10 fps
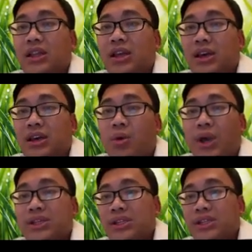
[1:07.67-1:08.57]
the
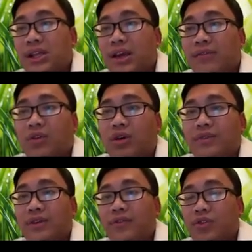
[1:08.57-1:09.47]
questions level of
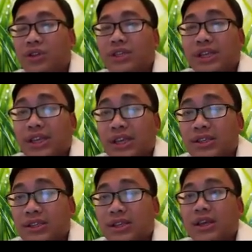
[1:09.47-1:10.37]
difficulty
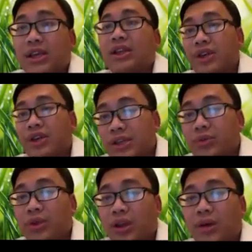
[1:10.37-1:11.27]
is increasing
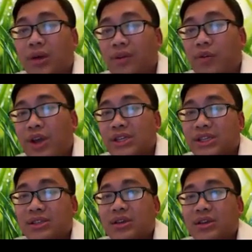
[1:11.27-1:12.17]
with the number of questions.